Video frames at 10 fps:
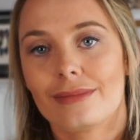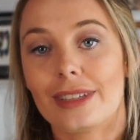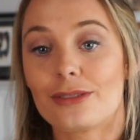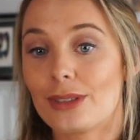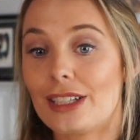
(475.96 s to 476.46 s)

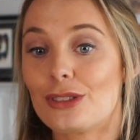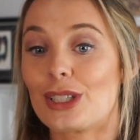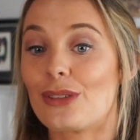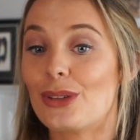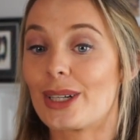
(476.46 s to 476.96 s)
It's really
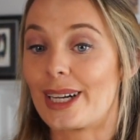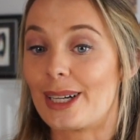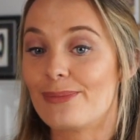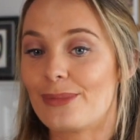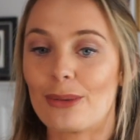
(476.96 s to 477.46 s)
interesting if you look it
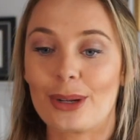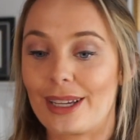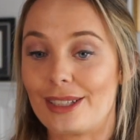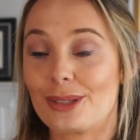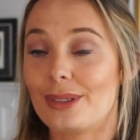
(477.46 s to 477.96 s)
up. I won't
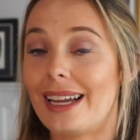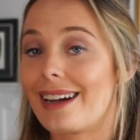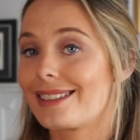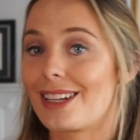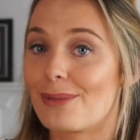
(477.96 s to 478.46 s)
get into it
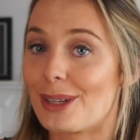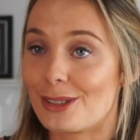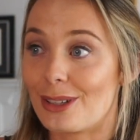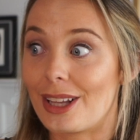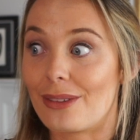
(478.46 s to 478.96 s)
now because that'll be
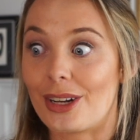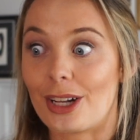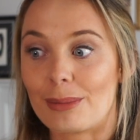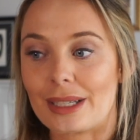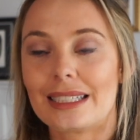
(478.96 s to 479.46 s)
a whole other
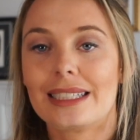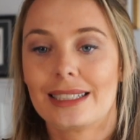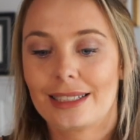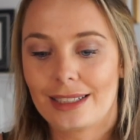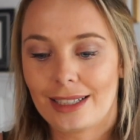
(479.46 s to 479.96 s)
video, but
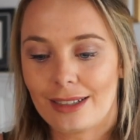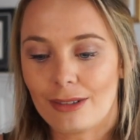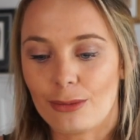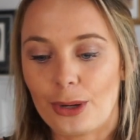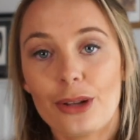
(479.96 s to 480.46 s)

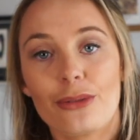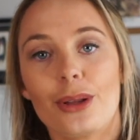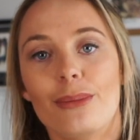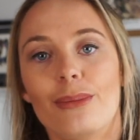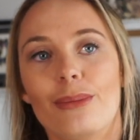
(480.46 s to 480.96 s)
one of
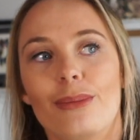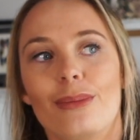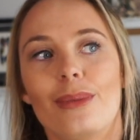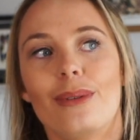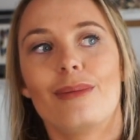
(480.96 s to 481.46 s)
them
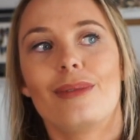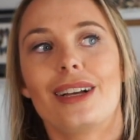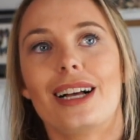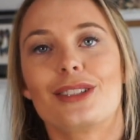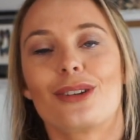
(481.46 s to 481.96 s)

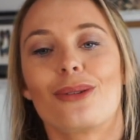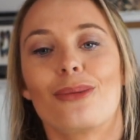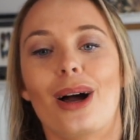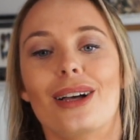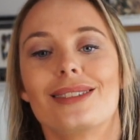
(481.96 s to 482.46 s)
has
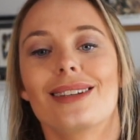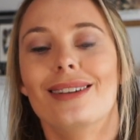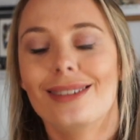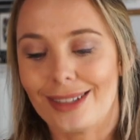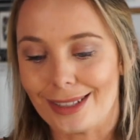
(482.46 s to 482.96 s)
gotten worse.
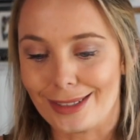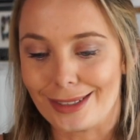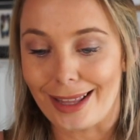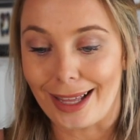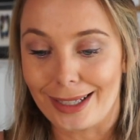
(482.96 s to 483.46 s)
Let's
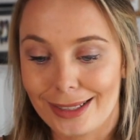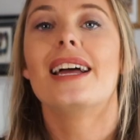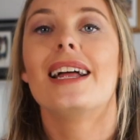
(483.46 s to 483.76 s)
just say that.